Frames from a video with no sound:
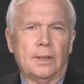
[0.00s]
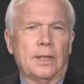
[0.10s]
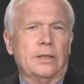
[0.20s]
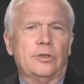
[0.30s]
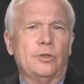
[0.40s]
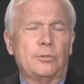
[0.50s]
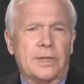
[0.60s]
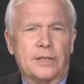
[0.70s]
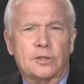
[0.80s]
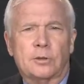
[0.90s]
In the New
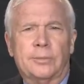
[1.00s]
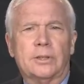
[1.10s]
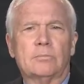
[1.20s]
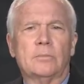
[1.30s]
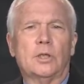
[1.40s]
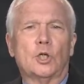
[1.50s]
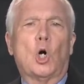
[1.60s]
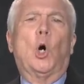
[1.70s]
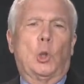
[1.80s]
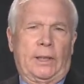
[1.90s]
Testament,
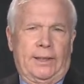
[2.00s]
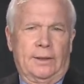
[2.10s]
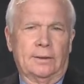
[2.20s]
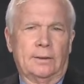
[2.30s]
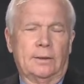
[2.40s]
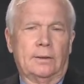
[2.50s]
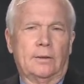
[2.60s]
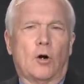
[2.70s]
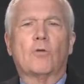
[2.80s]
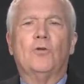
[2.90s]
calling
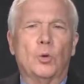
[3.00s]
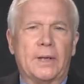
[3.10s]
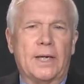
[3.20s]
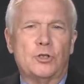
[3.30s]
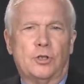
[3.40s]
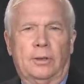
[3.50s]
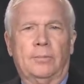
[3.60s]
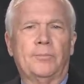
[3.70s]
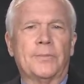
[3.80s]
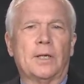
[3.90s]
or
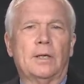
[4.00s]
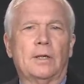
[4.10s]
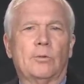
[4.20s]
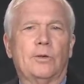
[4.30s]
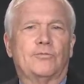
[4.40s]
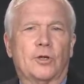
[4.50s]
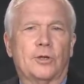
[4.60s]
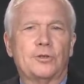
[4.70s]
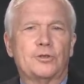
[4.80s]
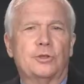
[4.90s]
vocation
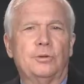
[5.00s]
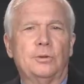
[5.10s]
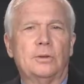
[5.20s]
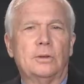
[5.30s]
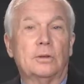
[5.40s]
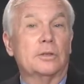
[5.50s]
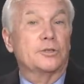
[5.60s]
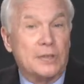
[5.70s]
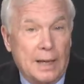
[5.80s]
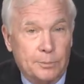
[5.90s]
refers to
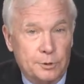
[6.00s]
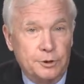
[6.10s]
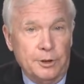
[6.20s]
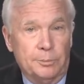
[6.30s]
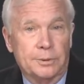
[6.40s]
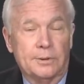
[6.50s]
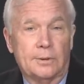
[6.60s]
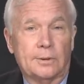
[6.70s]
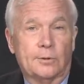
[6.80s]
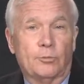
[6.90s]
discipleship
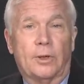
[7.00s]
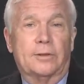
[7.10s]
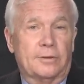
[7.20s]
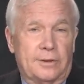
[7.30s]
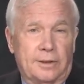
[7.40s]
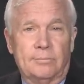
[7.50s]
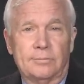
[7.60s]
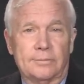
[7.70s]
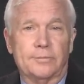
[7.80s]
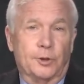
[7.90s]
rather than
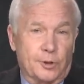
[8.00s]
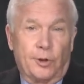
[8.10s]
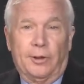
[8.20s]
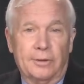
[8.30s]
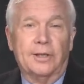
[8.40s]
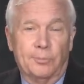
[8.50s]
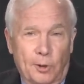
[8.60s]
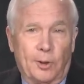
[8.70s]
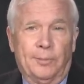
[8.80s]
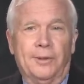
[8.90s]
your current
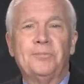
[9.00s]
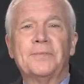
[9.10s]
employment.